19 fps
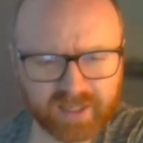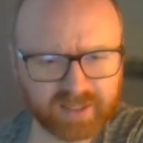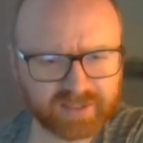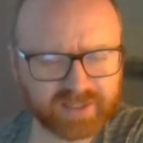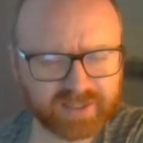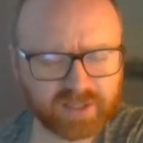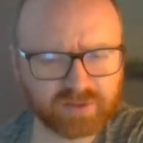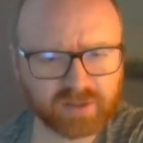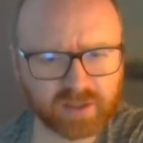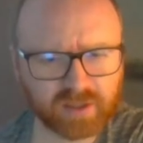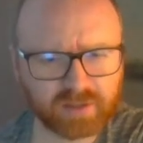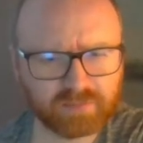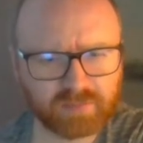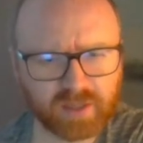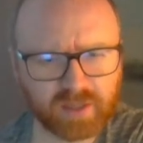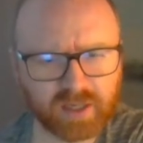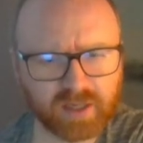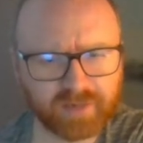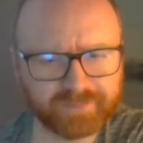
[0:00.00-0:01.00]
essentially
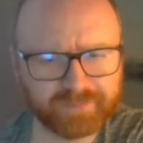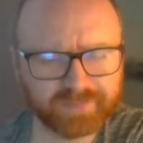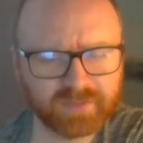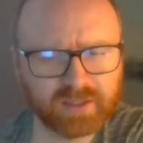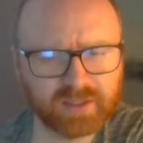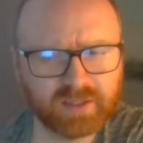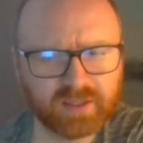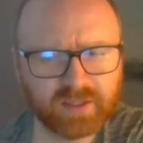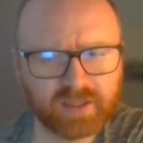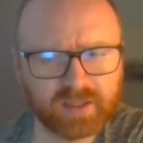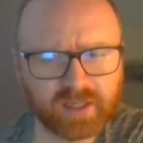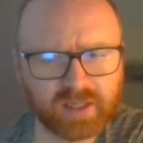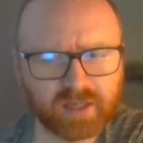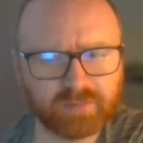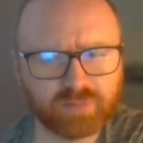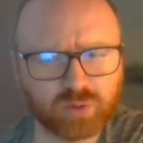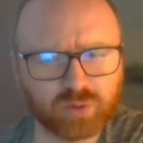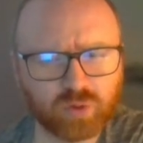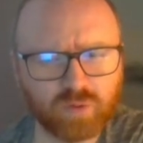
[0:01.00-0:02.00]
an
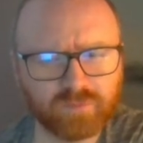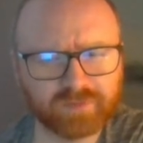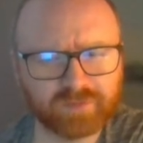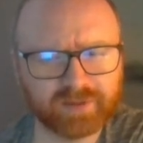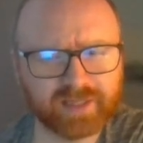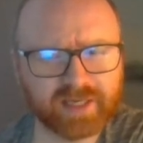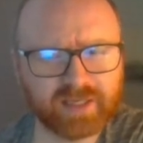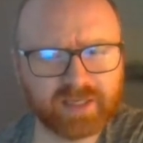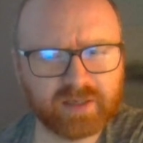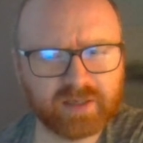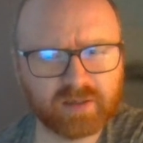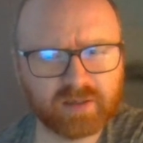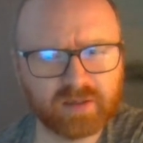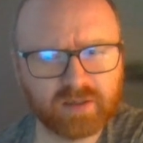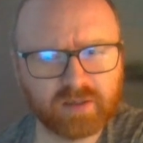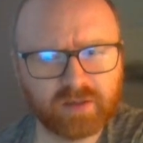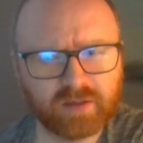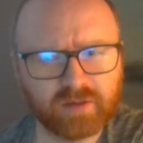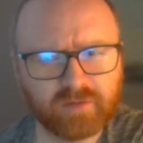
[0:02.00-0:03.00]
improved line
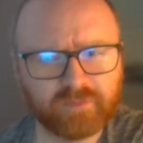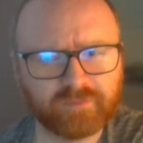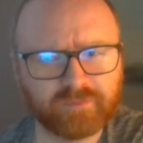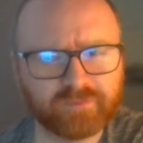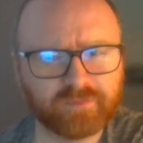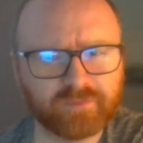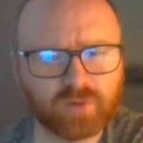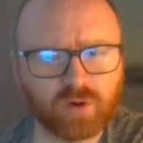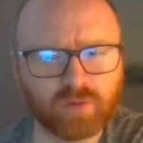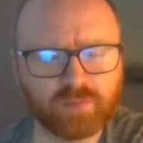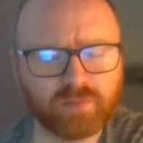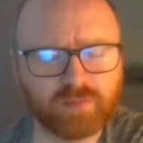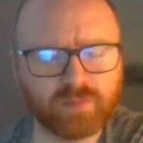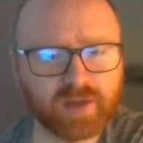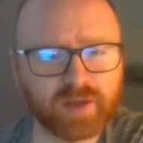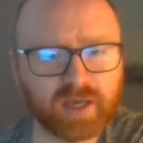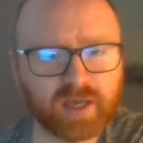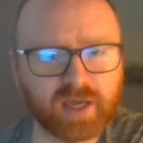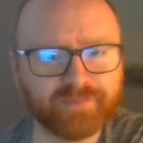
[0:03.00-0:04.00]
from
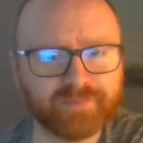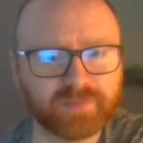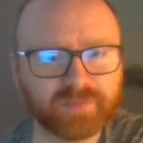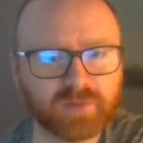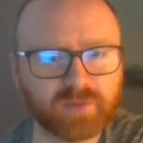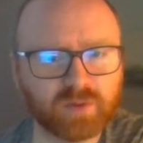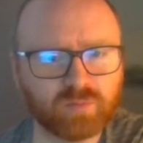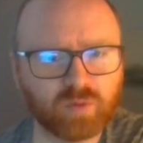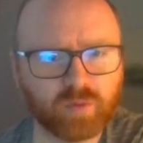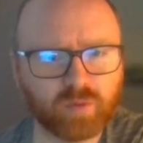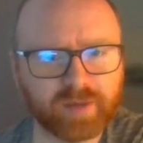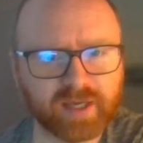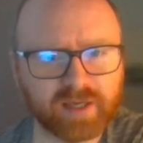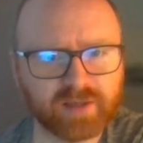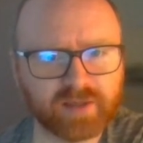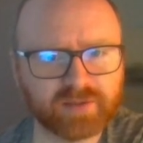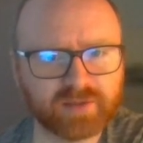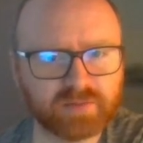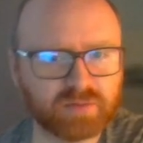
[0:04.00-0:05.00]
what we had.